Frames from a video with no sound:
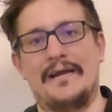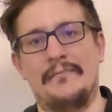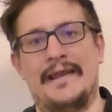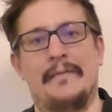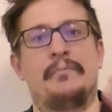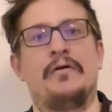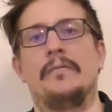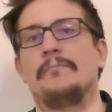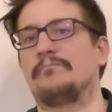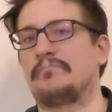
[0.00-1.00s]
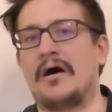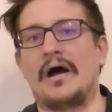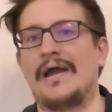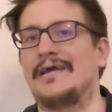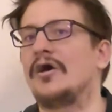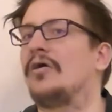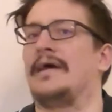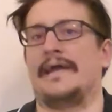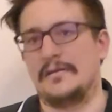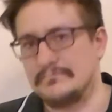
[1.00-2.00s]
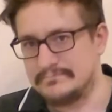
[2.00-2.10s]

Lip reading: in a minute, but by golly,